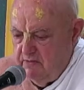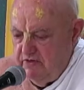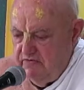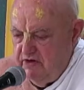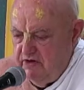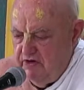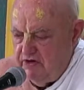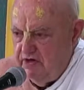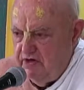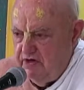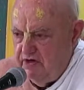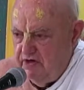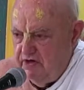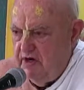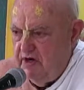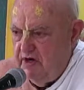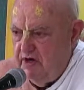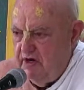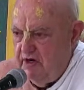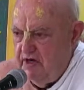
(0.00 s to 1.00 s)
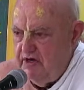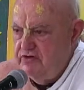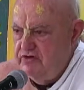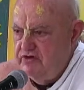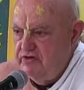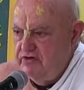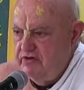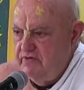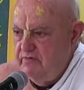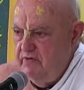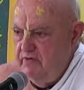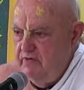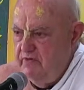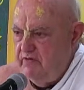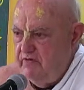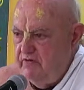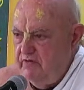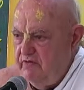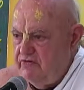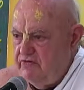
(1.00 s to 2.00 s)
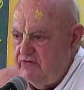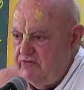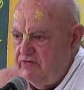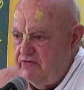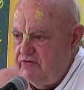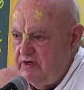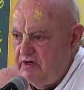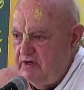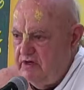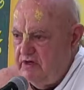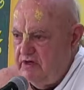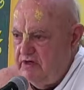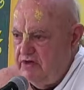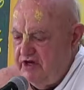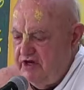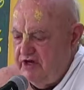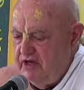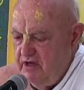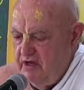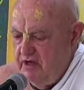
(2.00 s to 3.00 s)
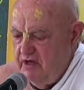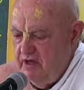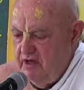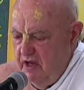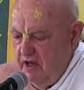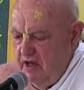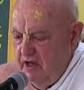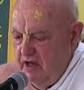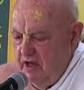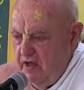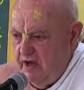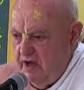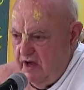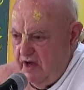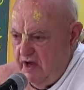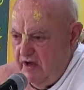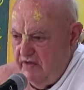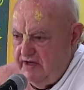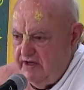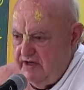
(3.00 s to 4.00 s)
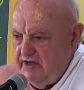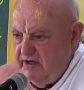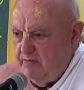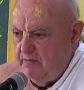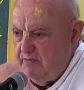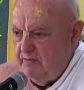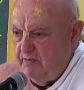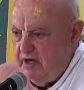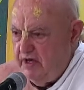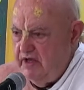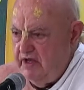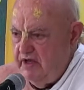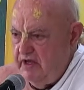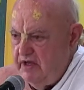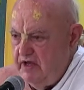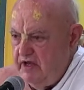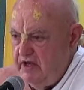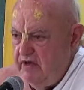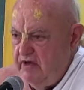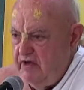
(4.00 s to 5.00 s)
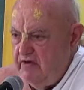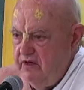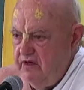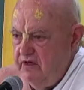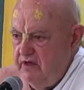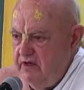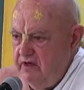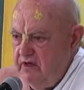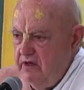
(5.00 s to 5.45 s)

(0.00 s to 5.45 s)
previous incarnations of different births and to understand why they got the body they have.